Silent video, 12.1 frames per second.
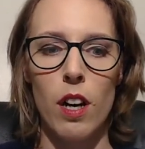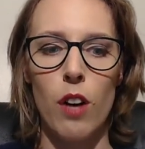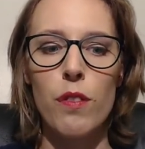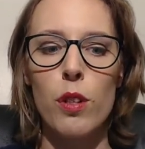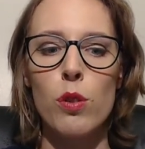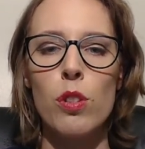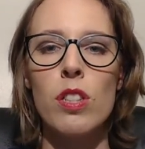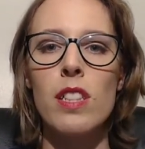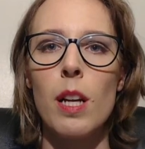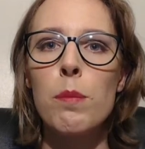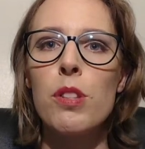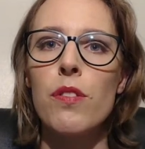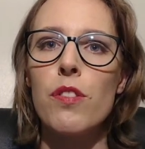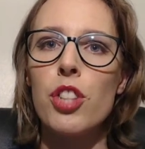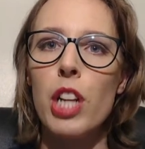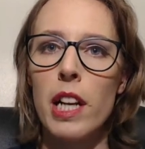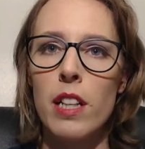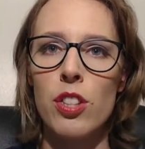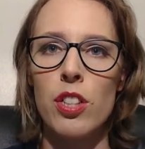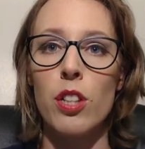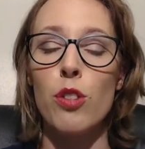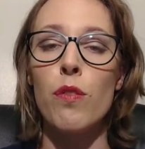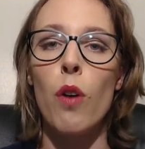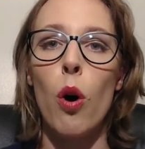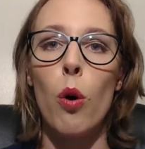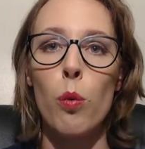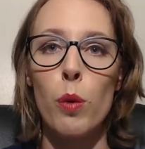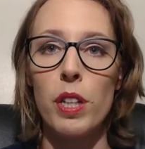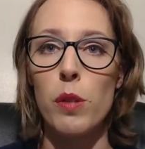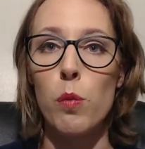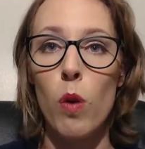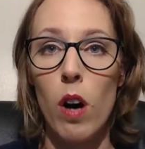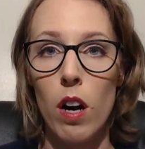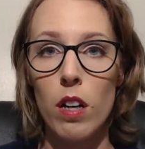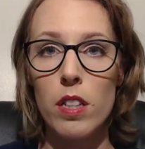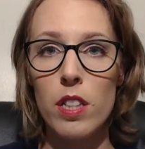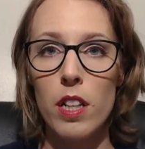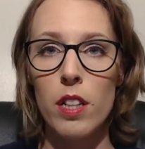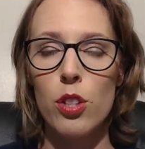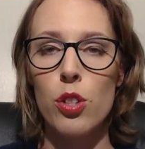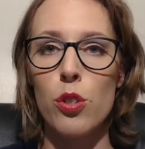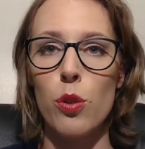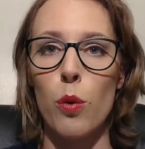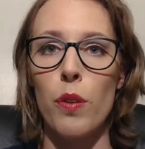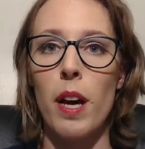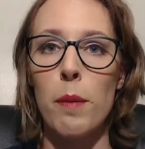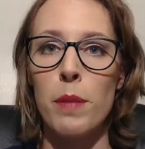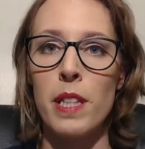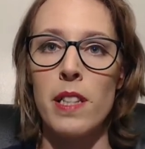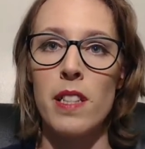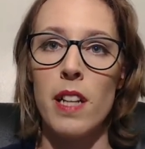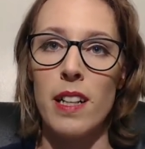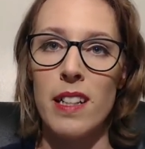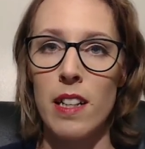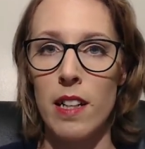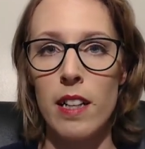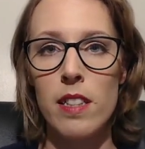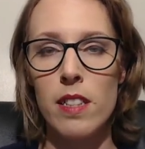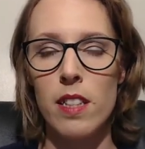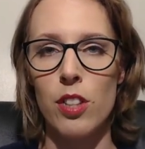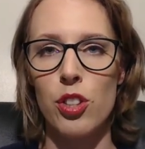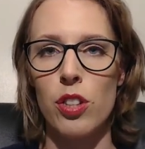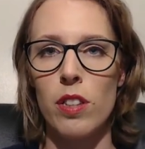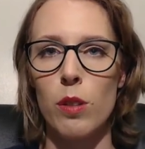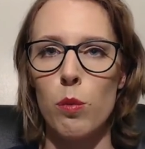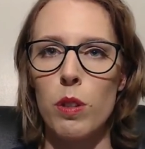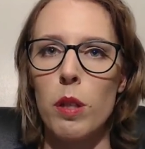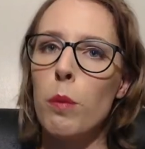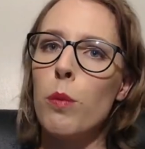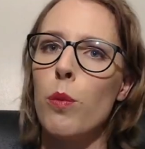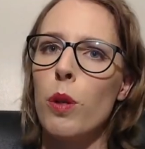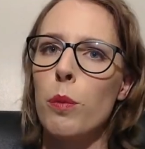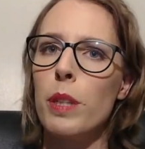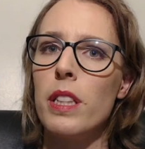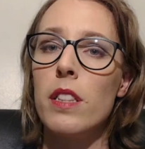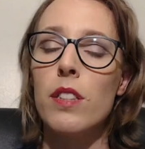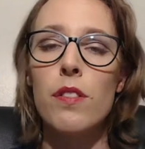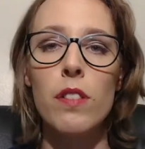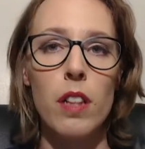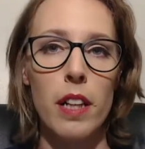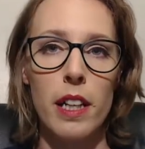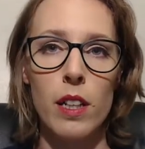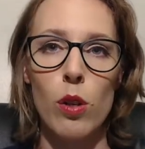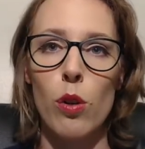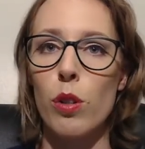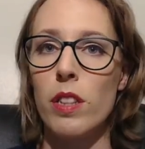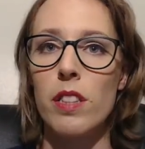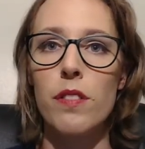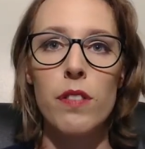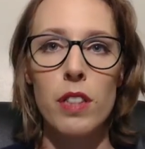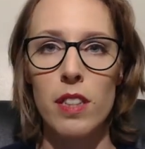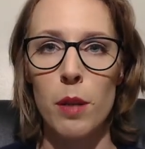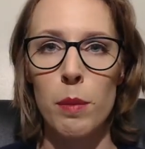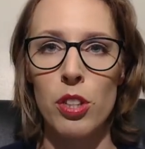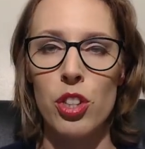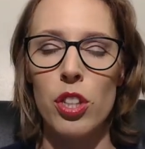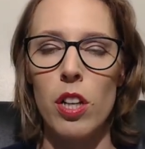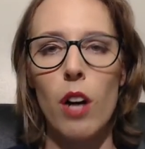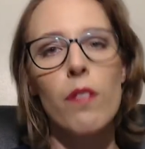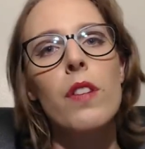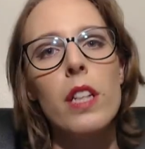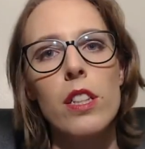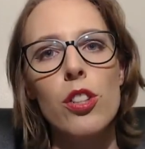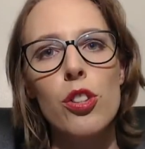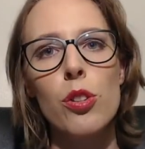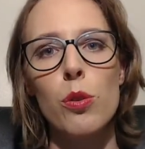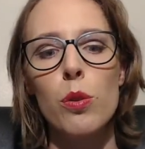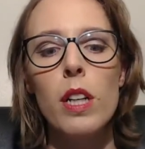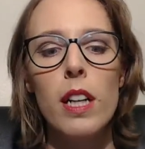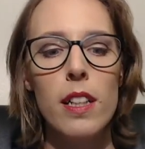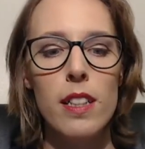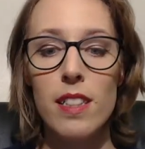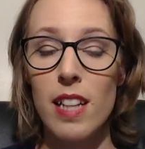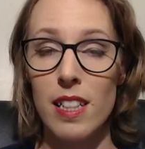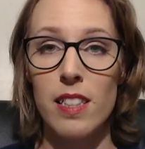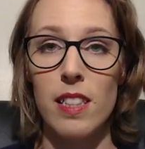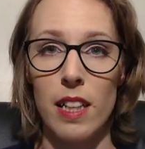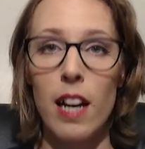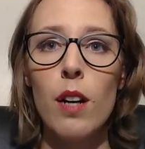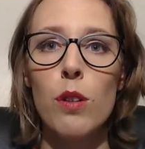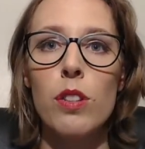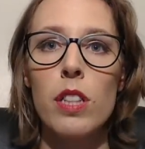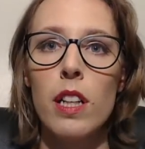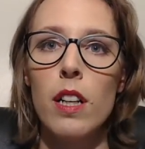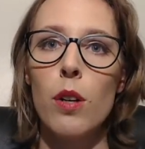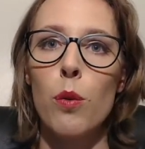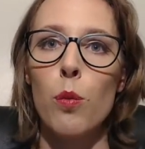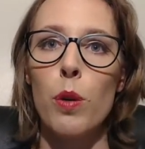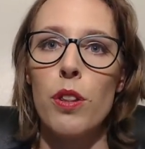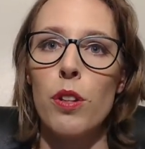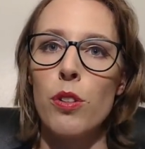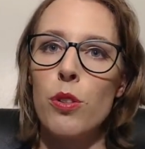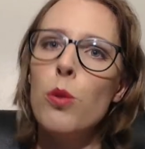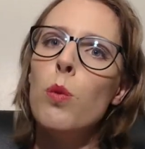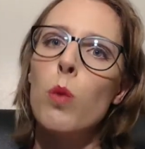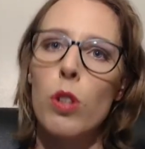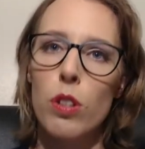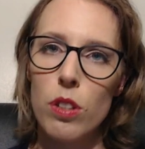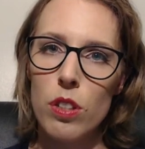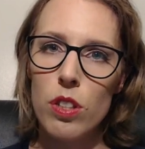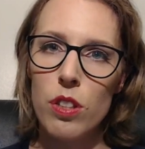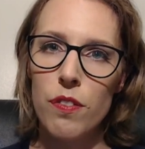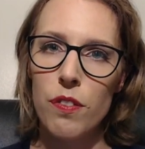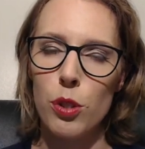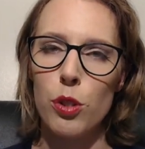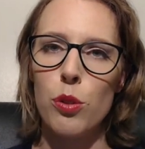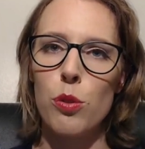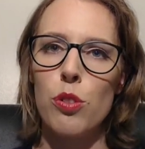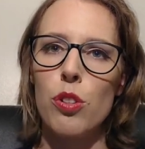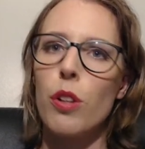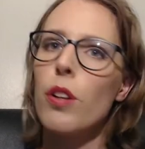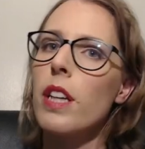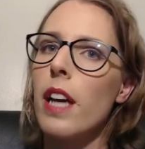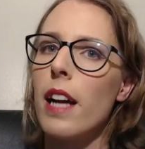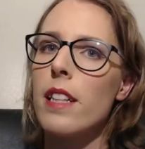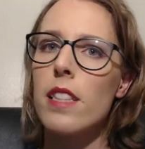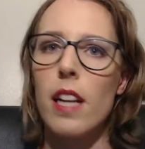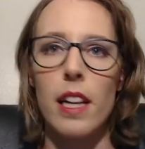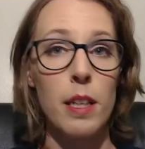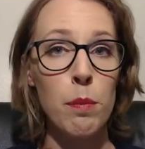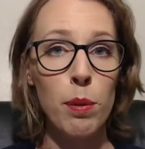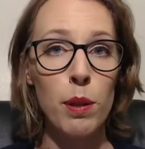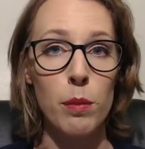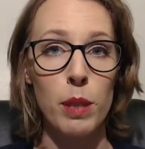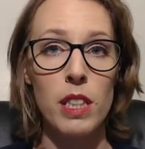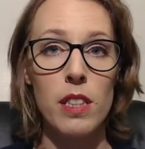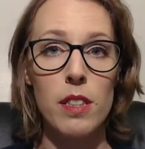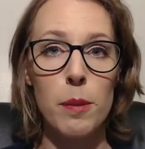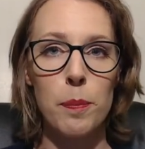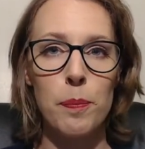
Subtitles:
those steps of change that you've already walked. So that means that in the next session there will be a different layer or a different dimension of the issue testing out with new words for you to look at and implement.